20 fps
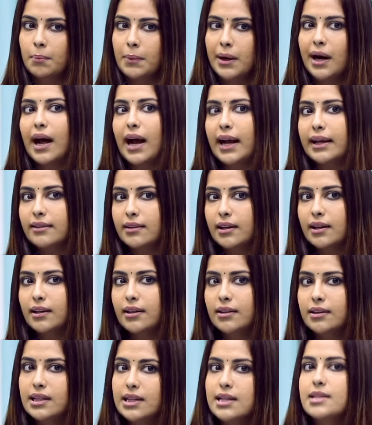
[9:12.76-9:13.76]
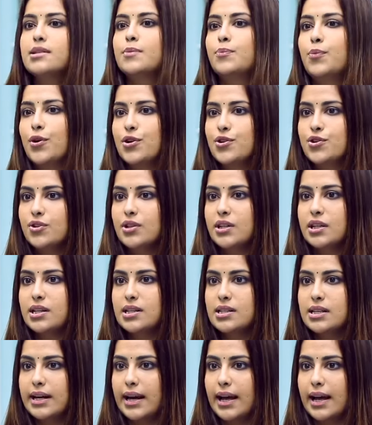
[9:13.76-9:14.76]
but I think these
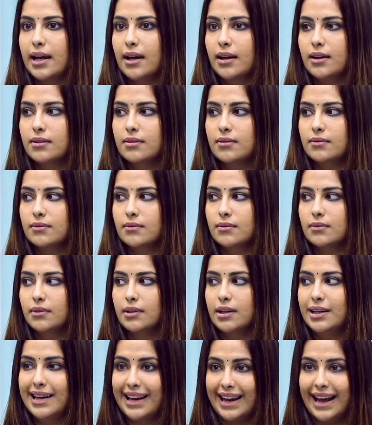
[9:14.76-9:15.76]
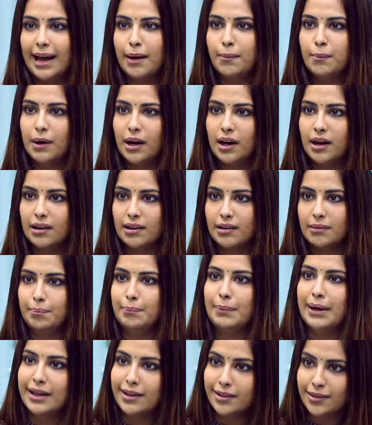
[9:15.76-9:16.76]
opportunities that I grab are
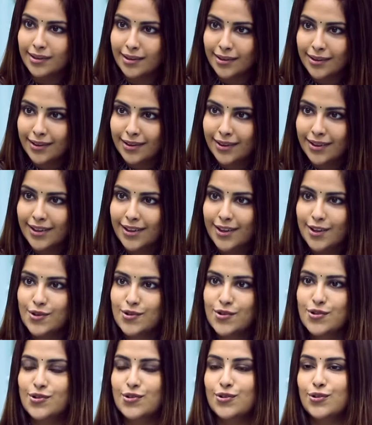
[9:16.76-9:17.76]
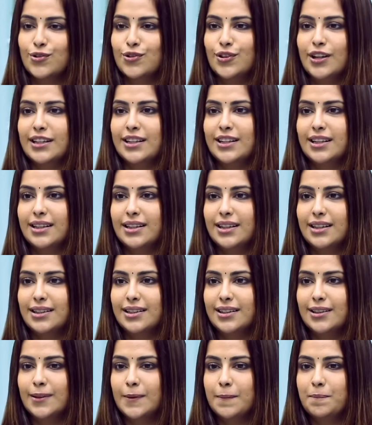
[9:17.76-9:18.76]
better. Exactly. So I
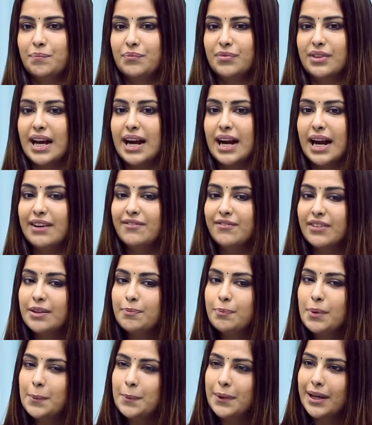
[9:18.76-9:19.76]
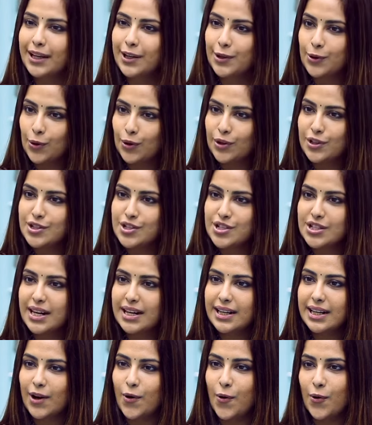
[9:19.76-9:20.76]
think uh, that, and when people acknowledge
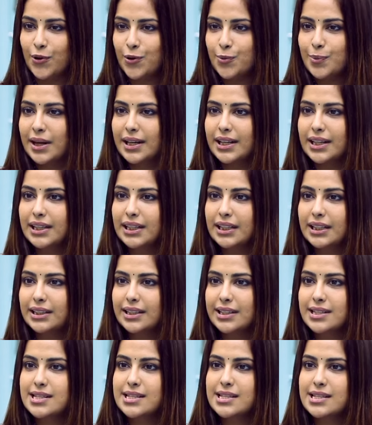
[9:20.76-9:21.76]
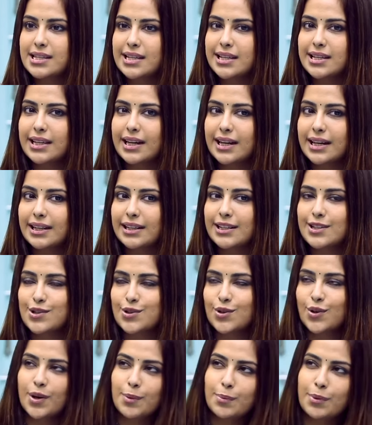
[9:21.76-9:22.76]
that, automatically they see that
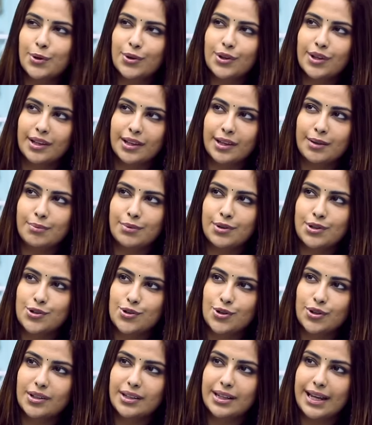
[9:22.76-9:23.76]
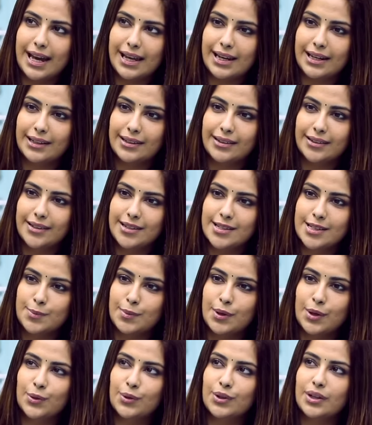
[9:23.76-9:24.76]
it's not about the image or the character. It's
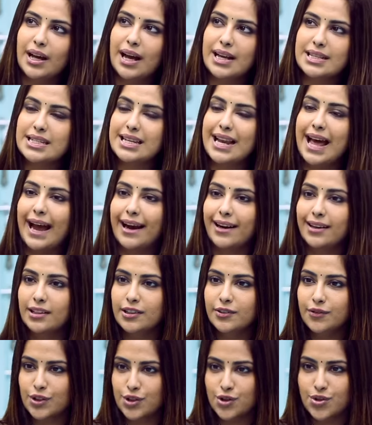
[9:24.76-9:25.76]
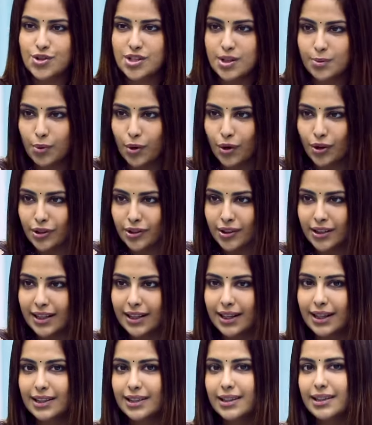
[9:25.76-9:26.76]
about as an actor, we should mm. support mm. her,
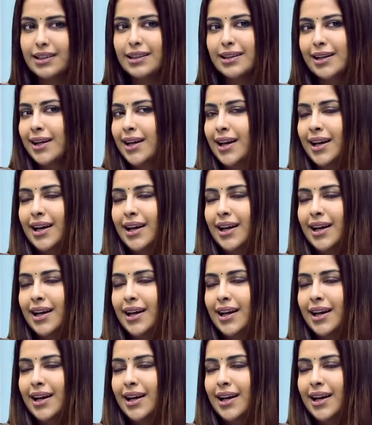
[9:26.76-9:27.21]
and I think